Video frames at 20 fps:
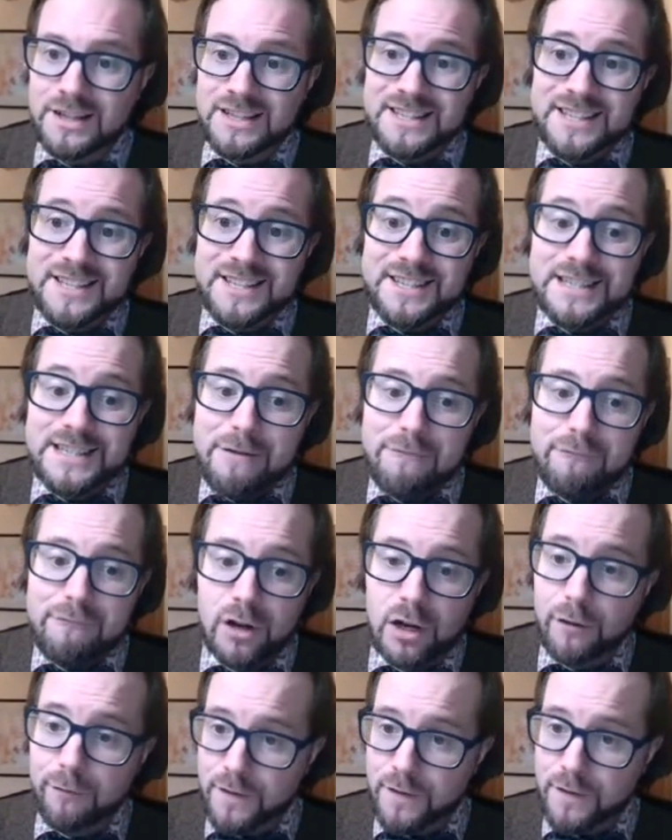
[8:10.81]
And
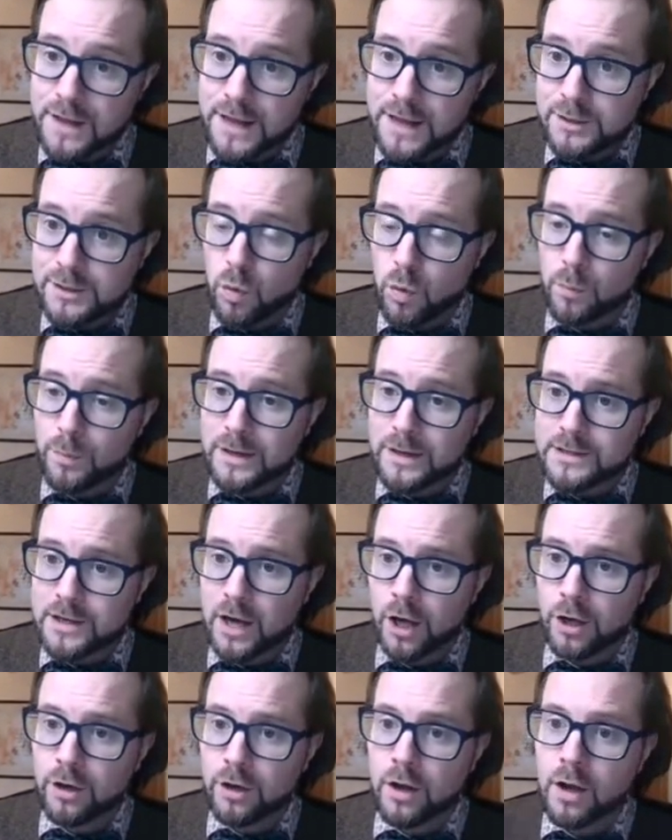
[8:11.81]
several of these will be
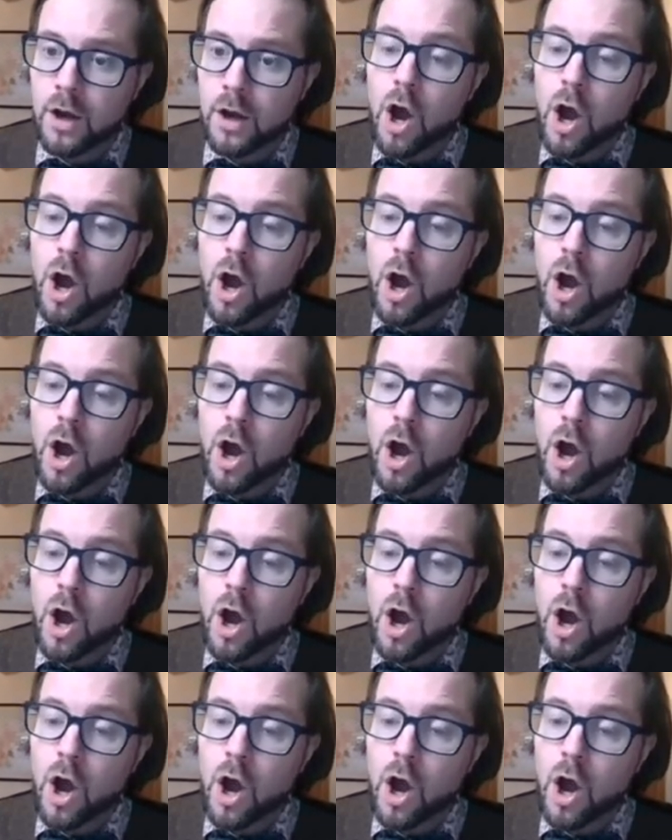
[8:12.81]
done